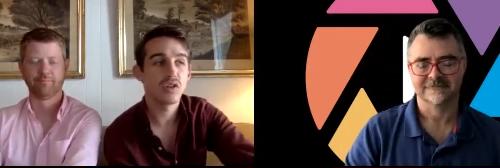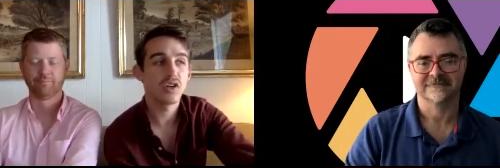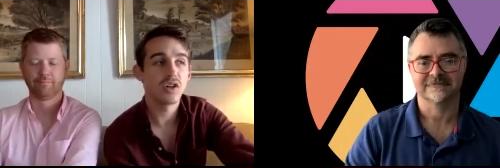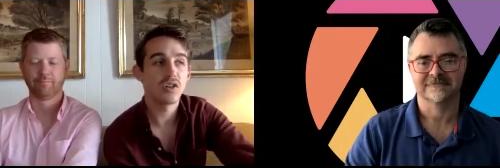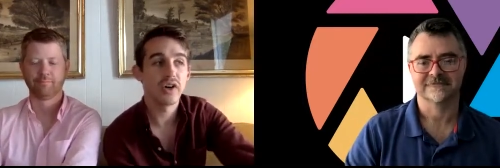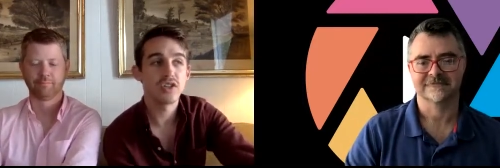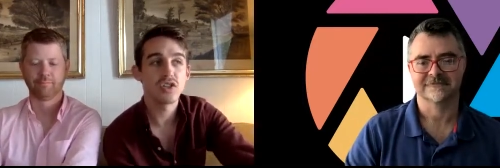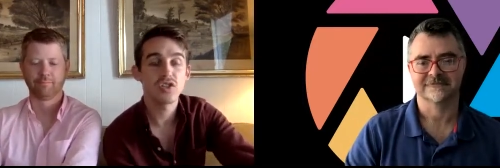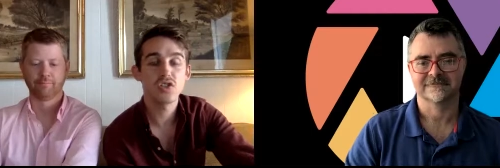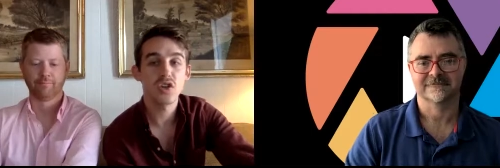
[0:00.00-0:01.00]
Speaker 1: you know, I
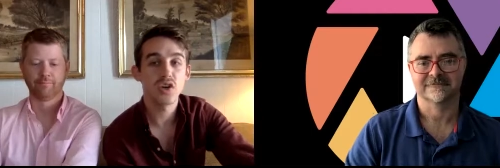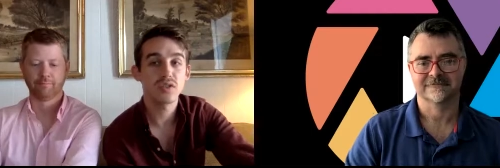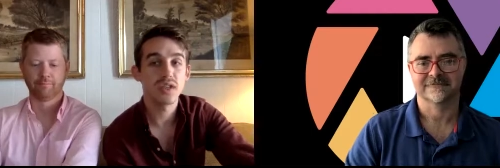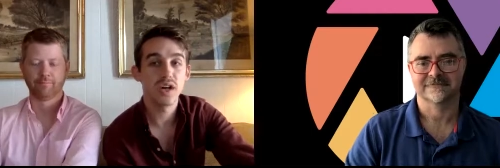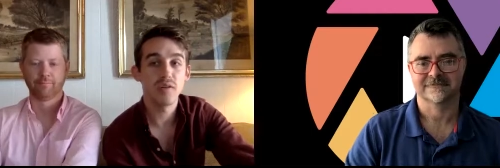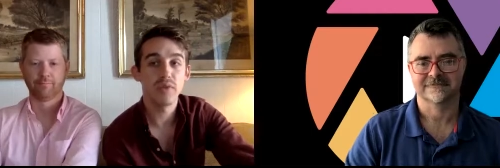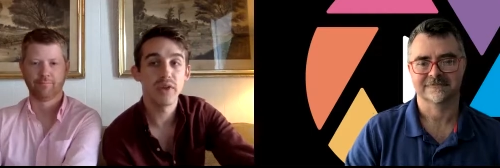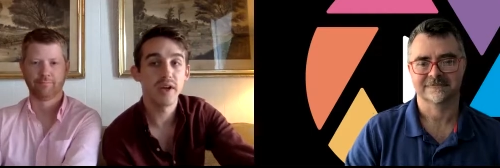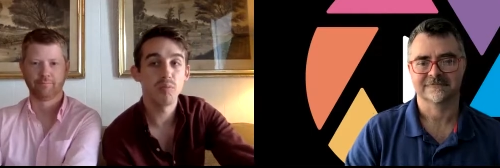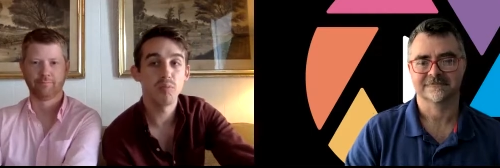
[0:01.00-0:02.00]
just soaked it up
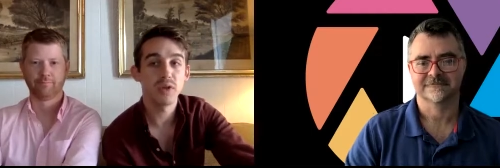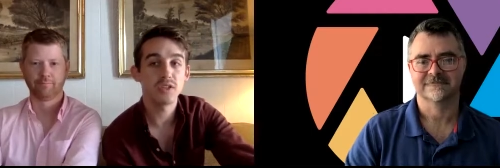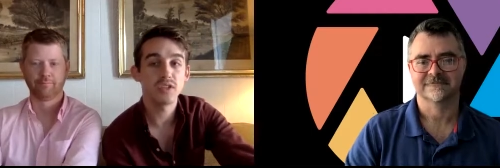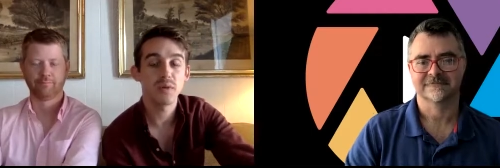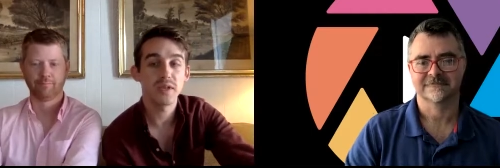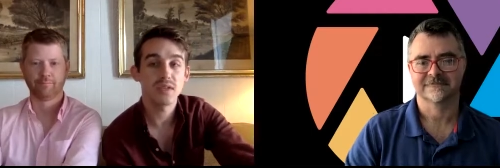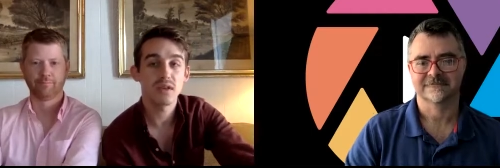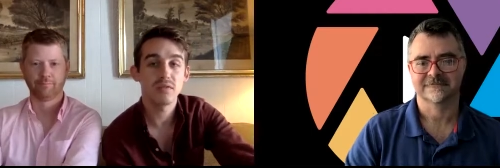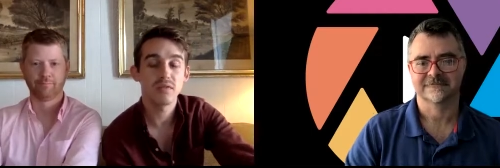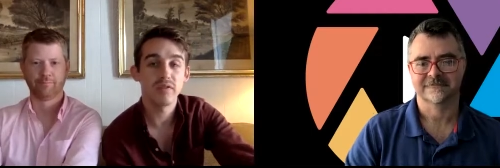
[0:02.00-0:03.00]
and pinched
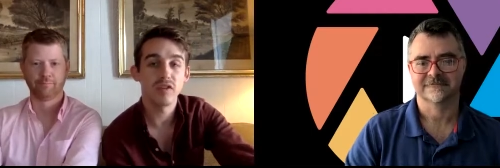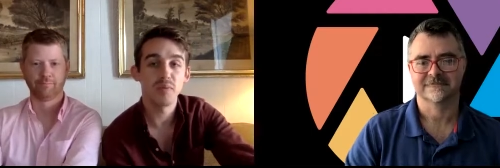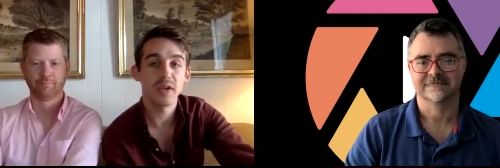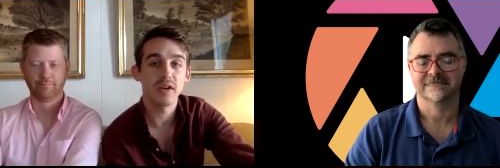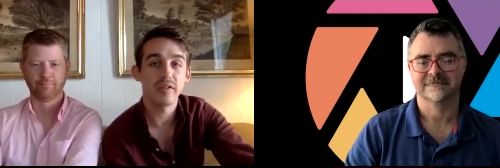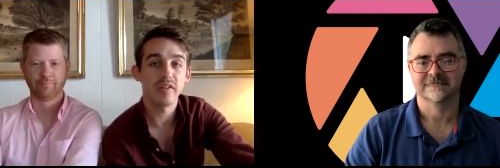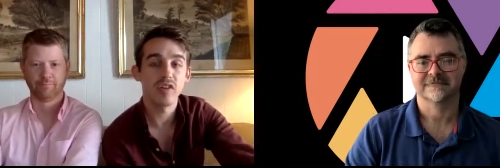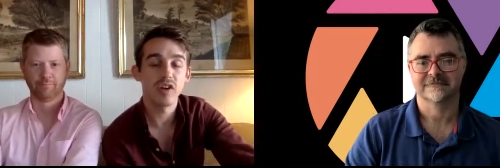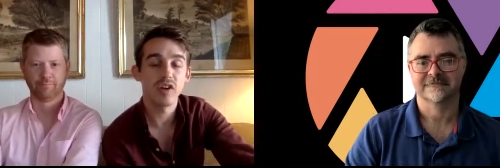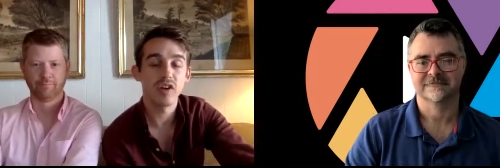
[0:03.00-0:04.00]
myself every minute of
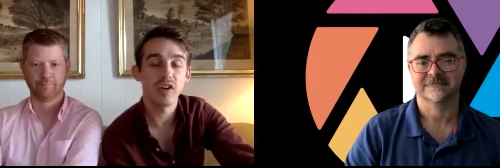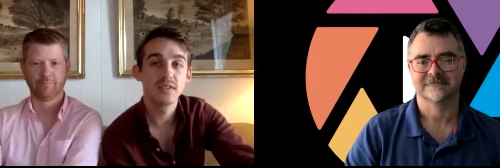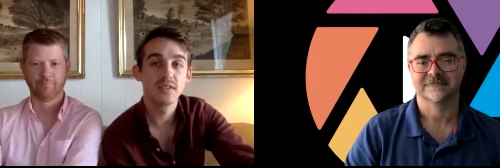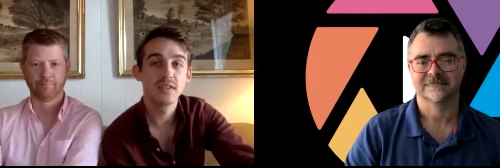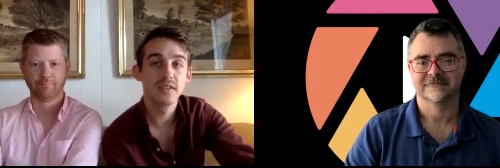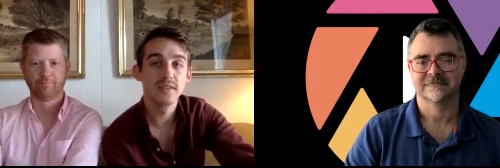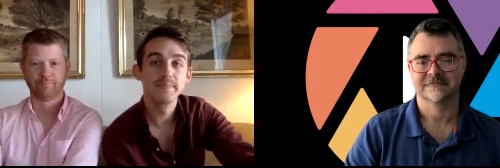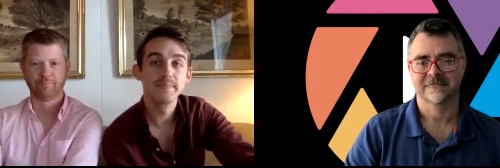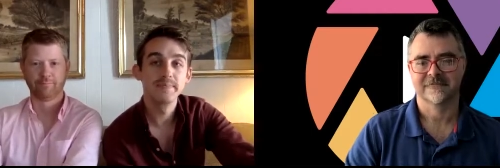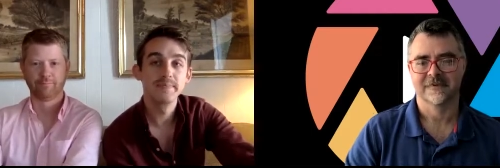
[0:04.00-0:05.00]
every day.
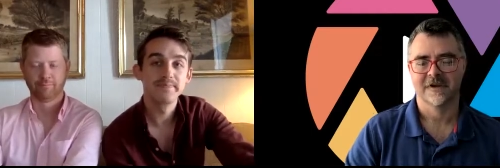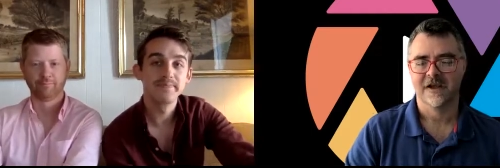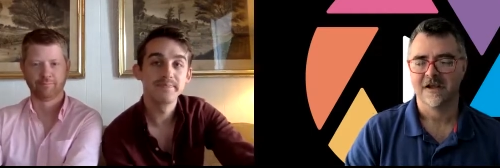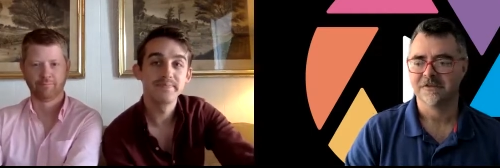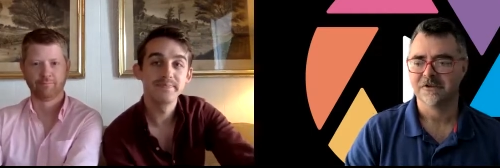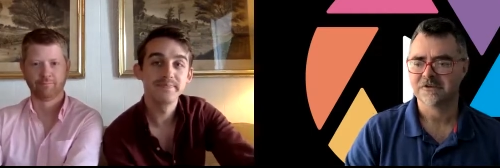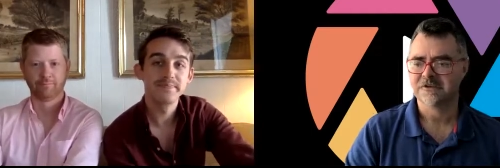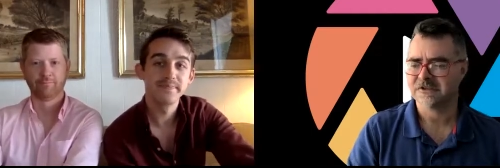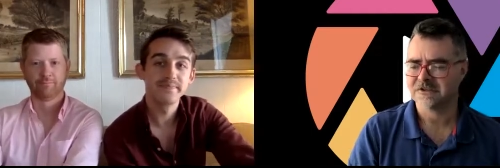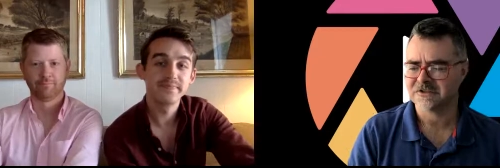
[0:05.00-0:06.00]
Speaker 2: There's
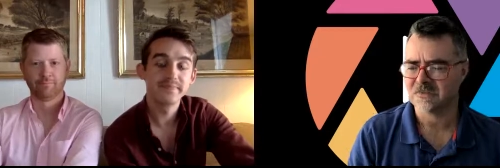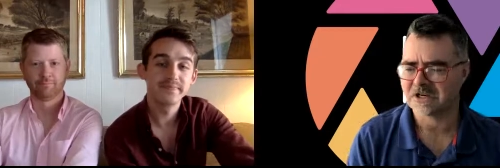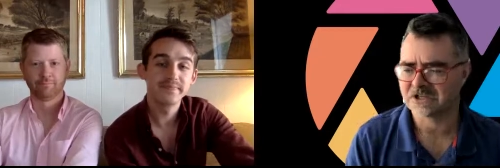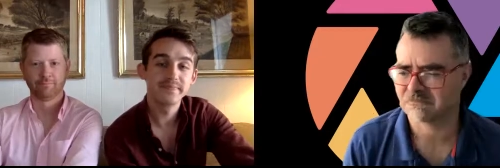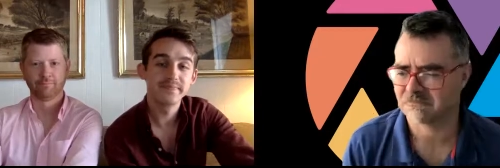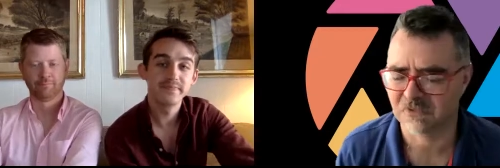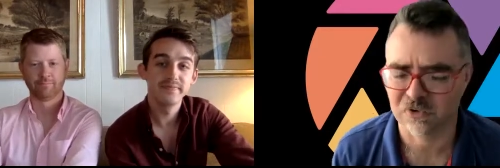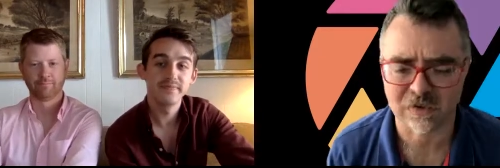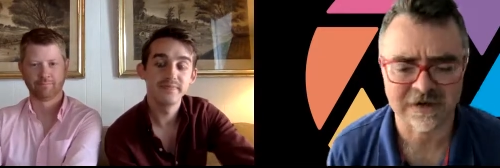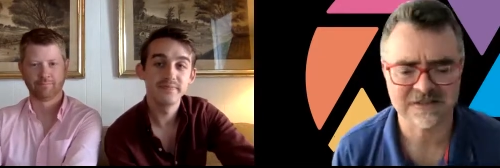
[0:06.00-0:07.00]
there's so much
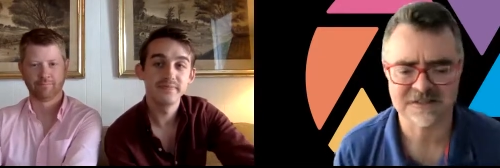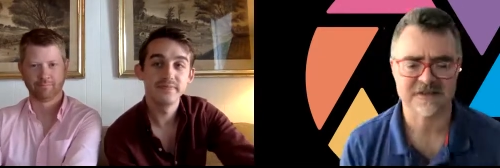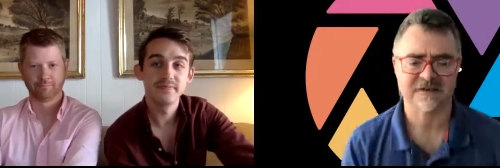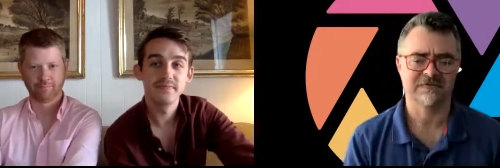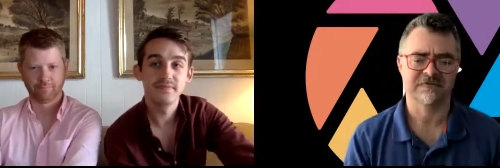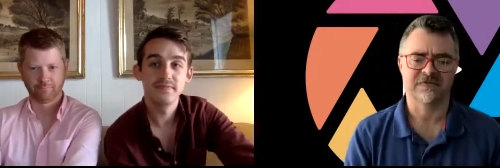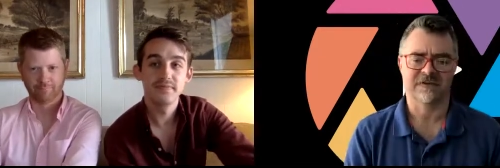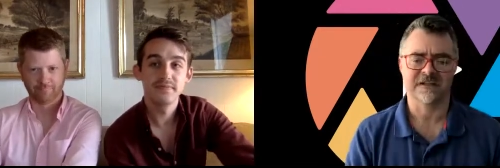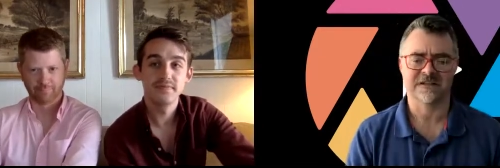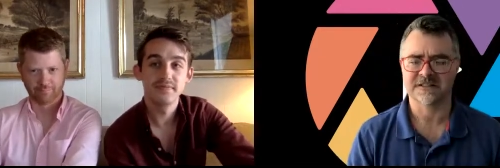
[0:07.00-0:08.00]
great stuff
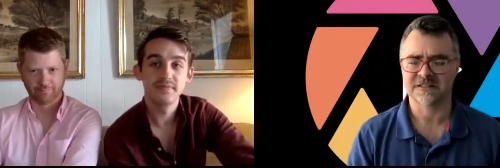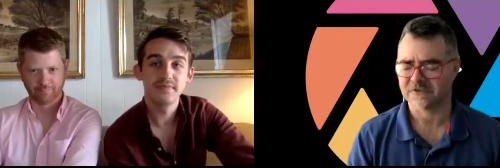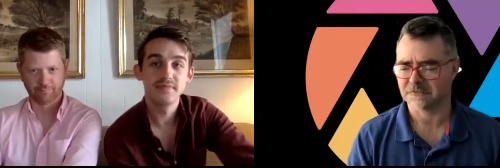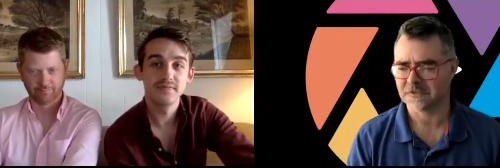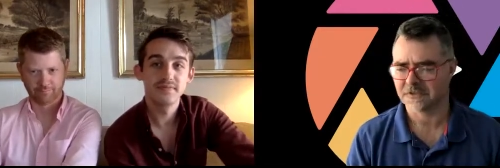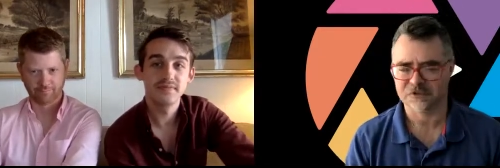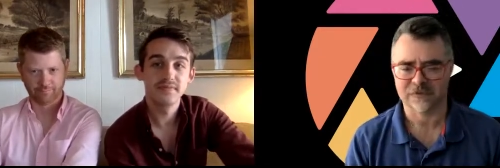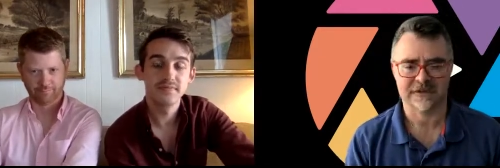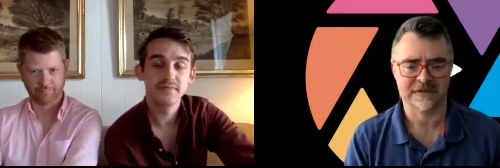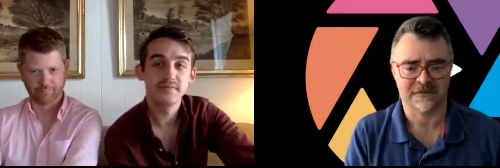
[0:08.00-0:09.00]
in this film. This
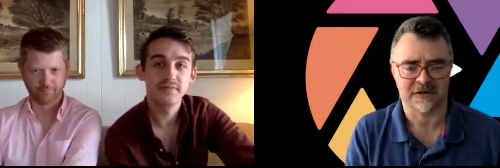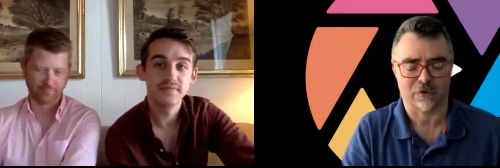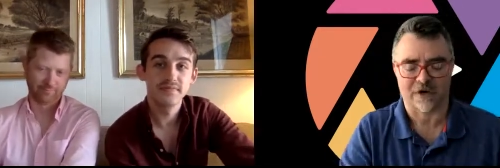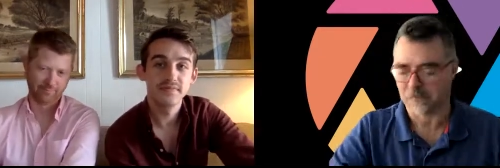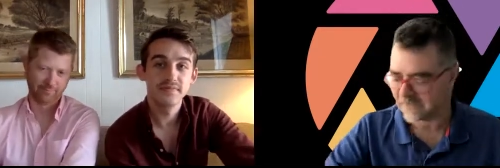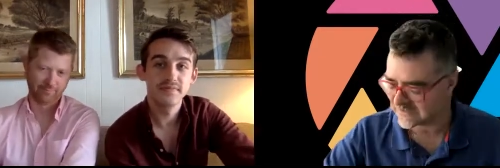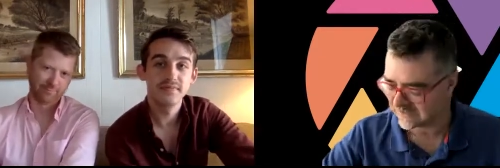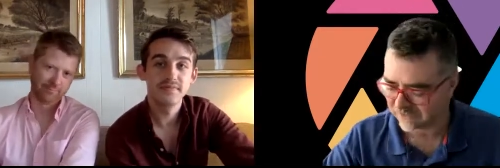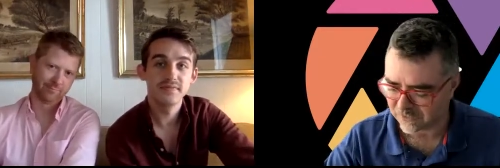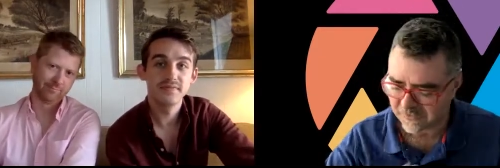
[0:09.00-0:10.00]
really is a crowd
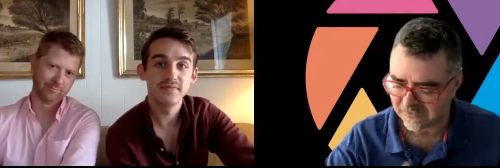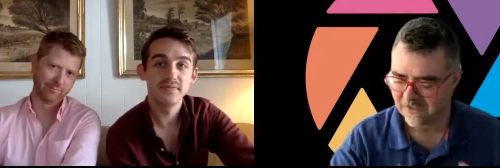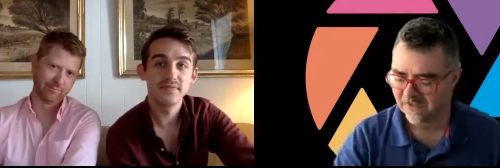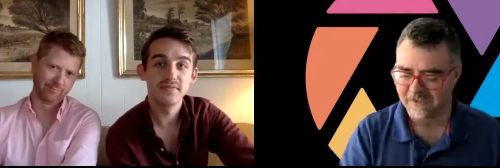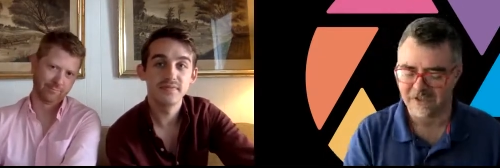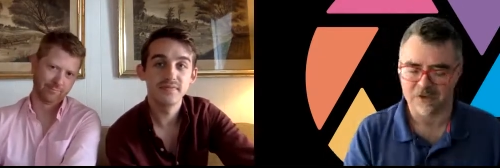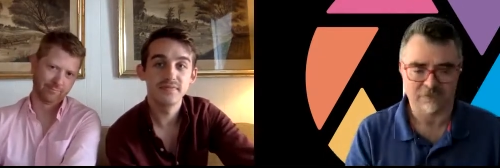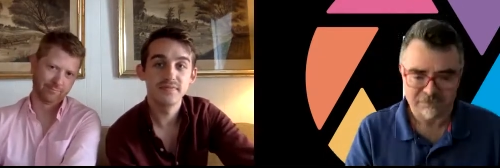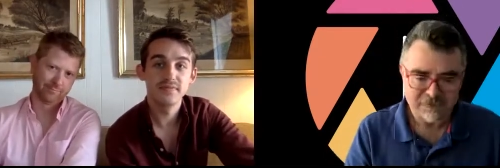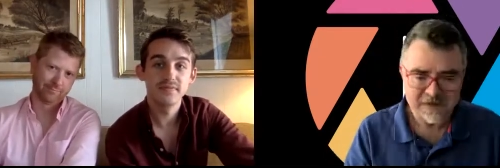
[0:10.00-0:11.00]
pleasing film, but you
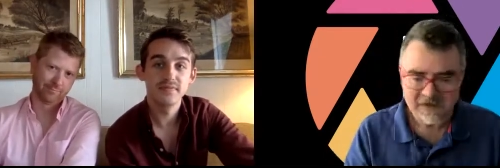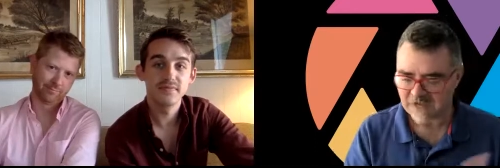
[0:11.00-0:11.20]
know, for me,